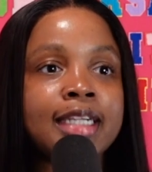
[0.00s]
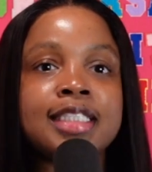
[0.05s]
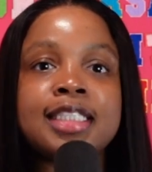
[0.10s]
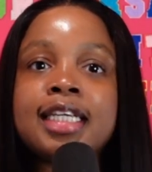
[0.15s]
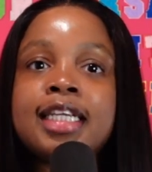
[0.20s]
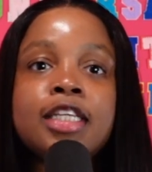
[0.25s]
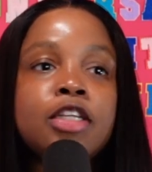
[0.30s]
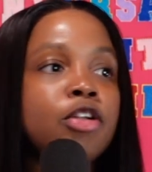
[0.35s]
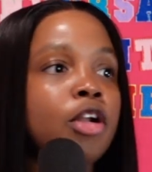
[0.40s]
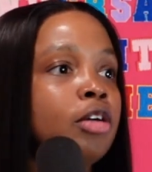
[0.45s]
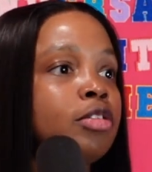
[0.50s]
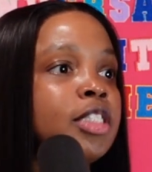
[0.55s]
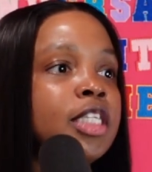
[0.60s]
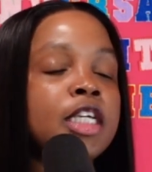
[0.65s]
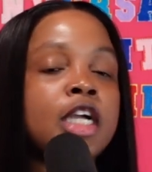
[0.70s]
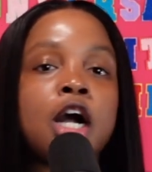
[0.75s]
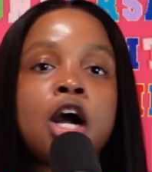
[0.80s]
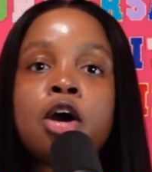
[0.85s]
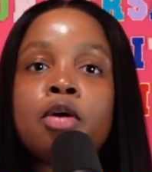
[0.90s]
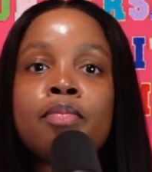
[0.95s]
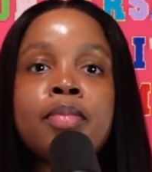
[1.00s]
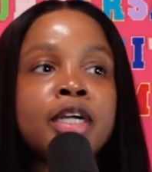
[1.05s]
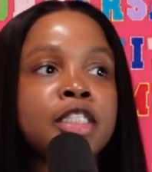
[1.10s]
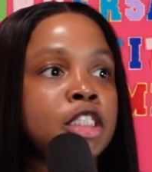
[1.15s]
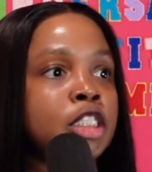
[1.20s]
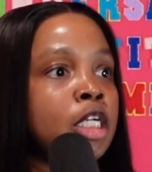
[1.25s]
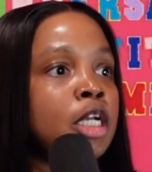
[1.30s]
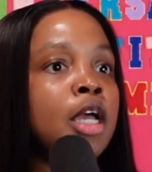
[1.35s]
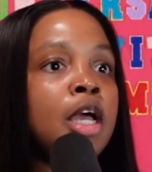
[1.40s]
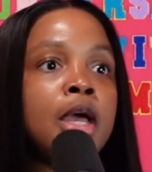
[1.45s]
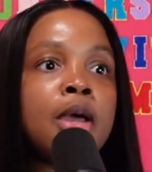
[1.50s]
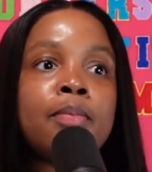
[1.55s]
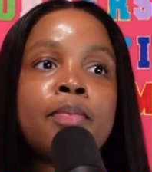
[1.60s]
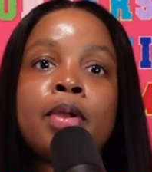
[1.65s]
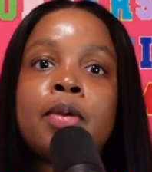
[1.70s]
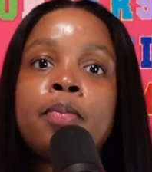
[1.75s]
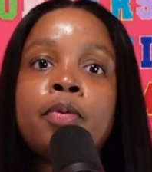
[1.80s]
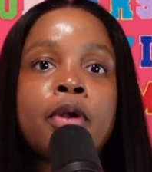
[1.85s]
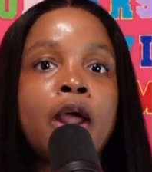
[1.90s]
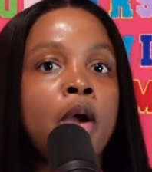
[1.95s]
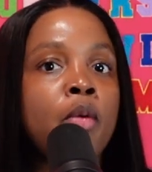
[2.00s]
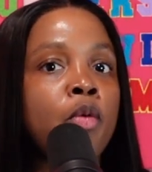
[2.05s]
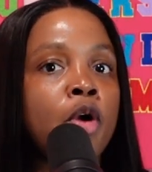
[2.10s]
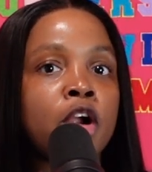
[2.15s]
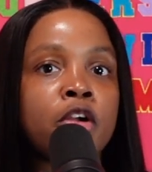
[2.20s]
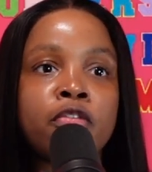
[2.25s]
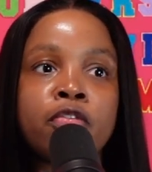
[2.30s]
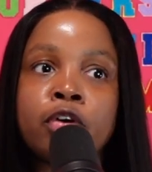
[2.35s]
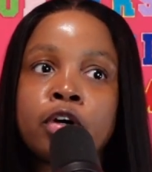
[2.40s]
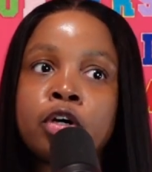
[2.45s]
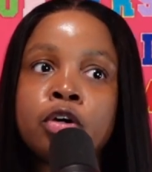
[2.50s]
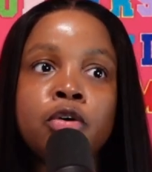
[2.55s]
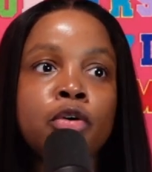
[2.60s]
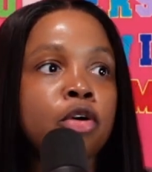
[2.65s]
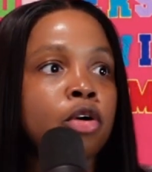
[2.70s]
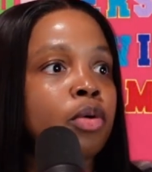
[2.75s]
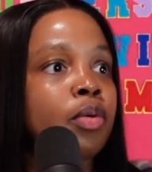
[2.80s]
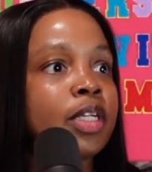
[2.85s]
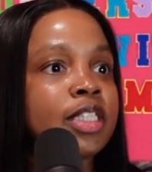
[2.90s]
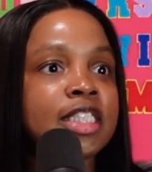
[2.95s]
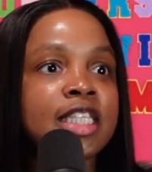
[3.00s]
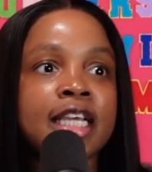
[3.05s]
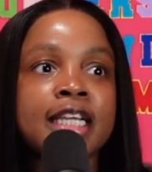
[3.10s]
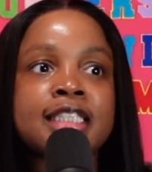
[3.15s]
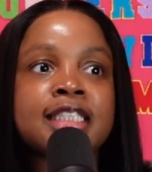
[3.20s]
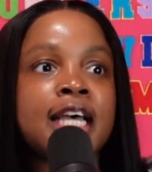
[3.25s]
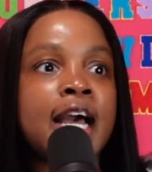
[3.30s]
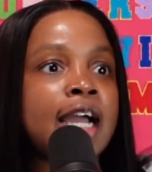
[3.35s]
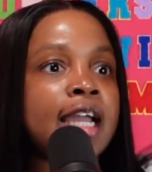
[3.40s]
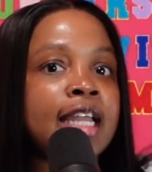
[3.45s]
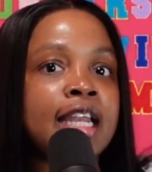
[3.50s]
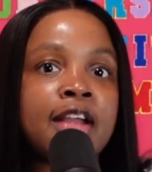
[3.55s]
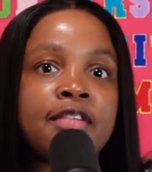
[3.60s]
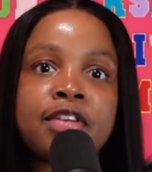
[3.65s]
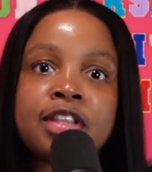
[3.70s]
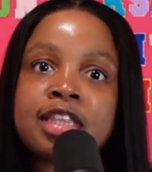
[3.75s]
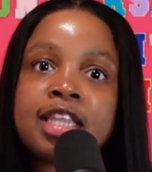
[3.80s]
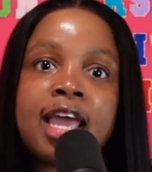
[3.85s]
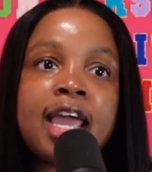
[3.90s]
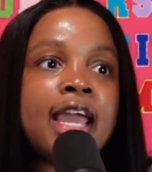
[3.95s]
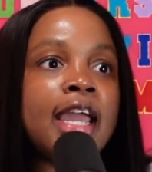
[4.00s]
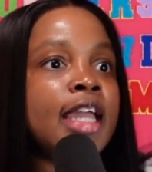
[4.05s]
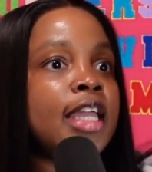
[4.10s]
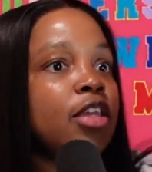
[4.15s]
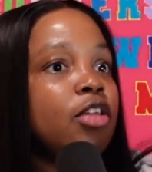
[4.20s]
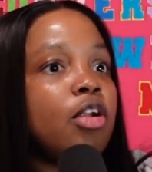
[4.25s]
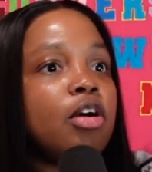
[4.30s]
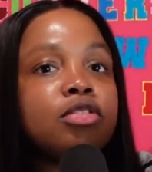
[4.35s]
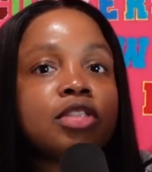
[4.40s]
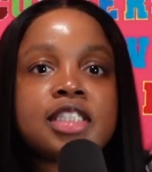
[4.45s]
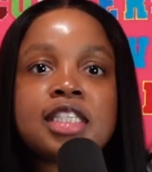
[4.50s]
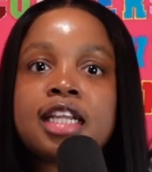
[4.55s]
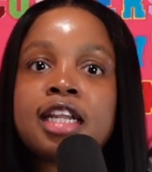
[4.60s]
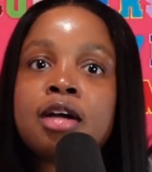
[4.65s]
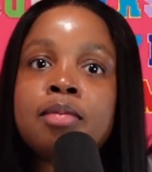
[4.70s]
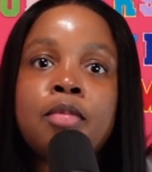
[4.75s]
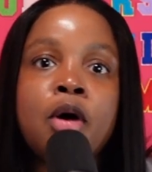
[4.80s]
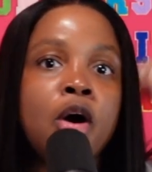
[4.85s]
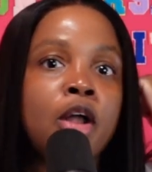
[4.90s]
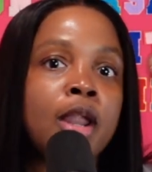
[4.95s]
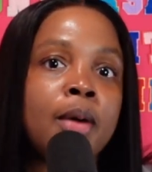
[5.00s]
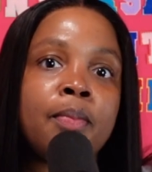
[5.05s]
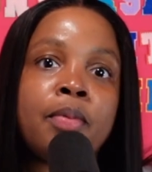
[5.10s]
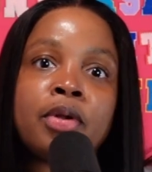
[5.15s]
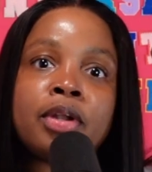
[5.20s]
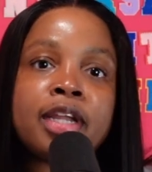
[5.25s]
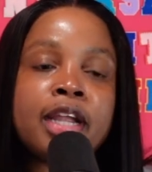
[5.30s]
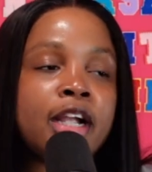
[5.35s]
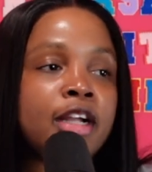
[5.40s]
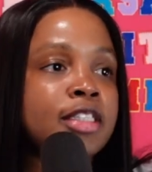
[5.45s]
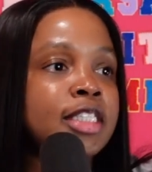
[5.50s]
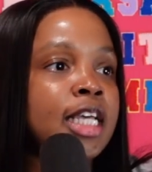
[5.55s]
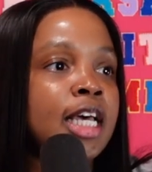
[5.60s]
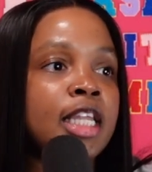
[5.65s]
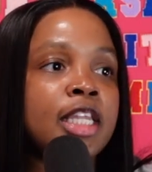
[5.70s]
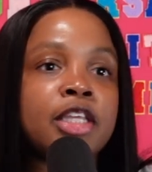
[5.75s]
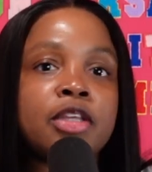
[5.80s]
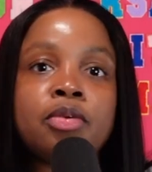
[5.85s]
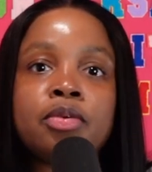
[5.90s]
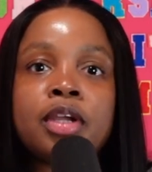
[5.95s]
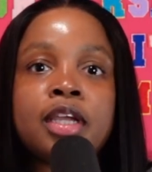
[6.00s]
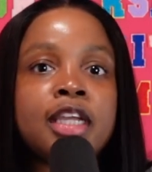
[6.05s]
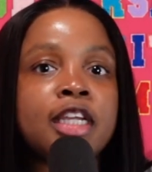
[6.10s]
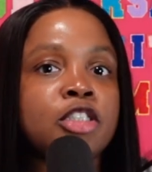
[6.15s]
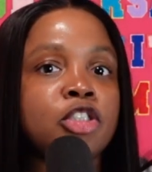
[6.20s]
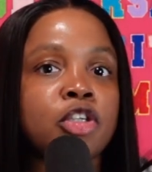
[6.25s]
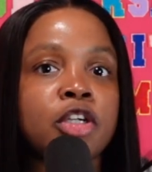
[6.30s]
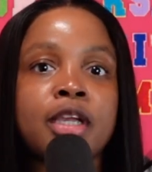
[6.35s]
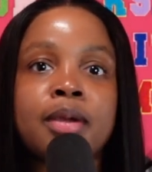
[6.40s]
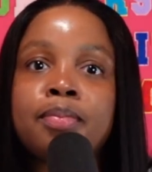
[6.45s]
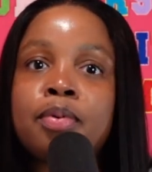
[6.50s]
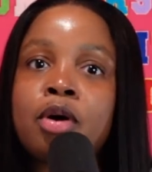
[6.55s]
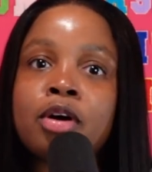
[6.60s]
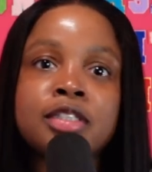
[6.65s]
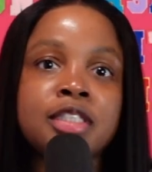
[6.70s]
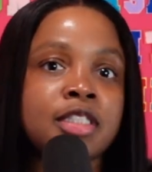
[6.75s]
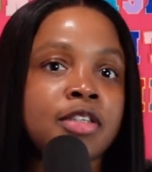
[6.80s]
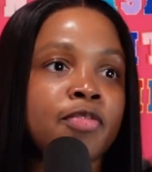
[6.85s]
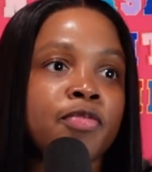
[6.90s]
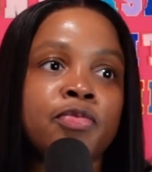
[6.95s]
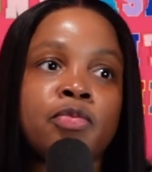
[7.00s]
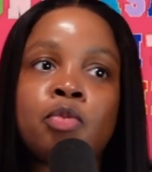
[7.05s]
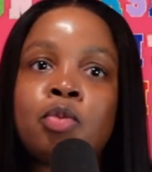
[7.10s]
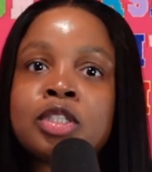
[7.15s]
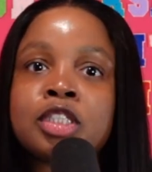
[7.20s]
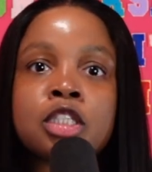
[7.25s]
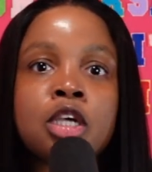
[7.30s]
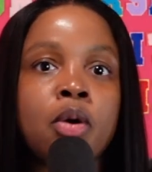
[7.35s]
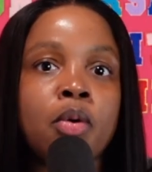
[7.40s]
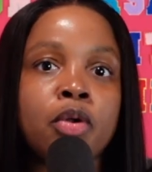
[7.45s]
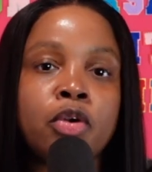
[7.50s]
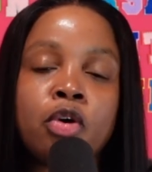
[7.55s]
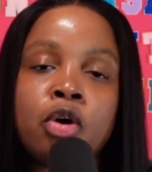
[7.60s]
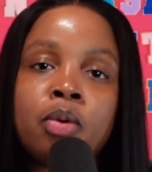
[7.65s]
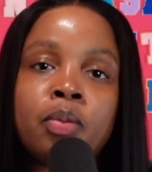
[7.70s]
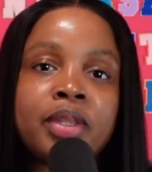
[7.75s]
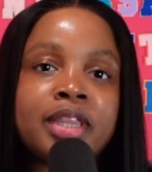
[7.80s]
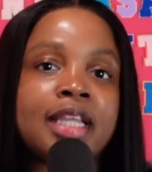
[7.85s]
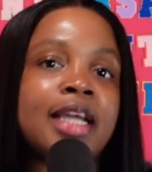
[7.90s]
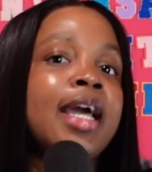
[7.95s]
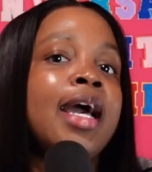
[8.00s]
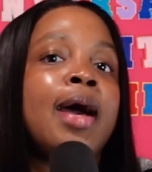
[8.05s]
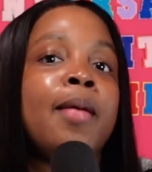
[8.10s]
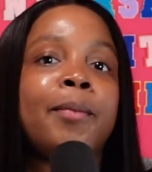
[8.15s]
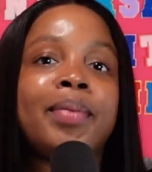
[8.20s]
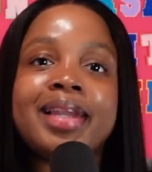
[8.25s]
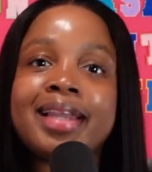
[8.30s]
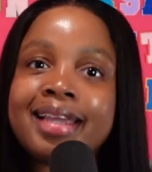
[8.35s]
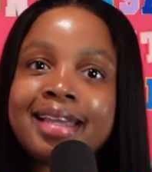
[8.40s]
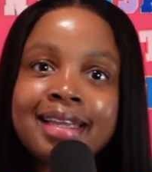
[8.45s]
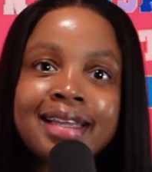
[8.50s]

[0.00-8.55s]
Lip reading: You don't see a whole bunch of people that work for Google and TikTok and everything. You don't see them all up on there telling you the intricate parts of what's going on with the company.